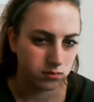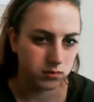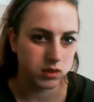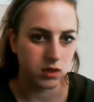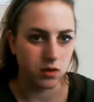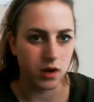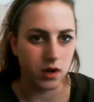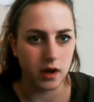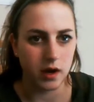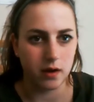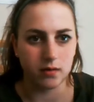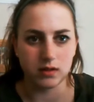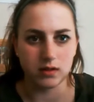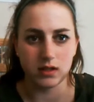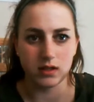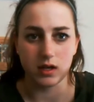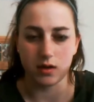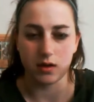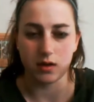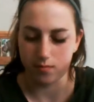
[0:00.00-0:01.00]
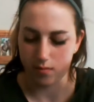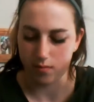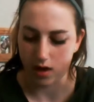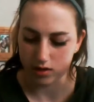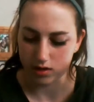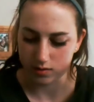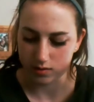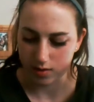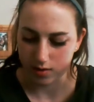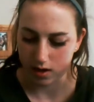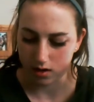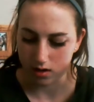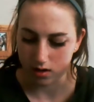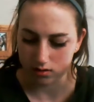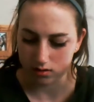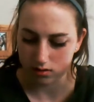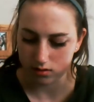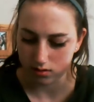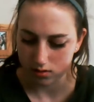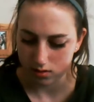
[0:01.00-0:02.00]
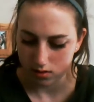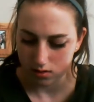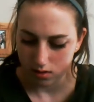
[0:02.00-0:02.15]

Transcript: So I would say it's match pairs.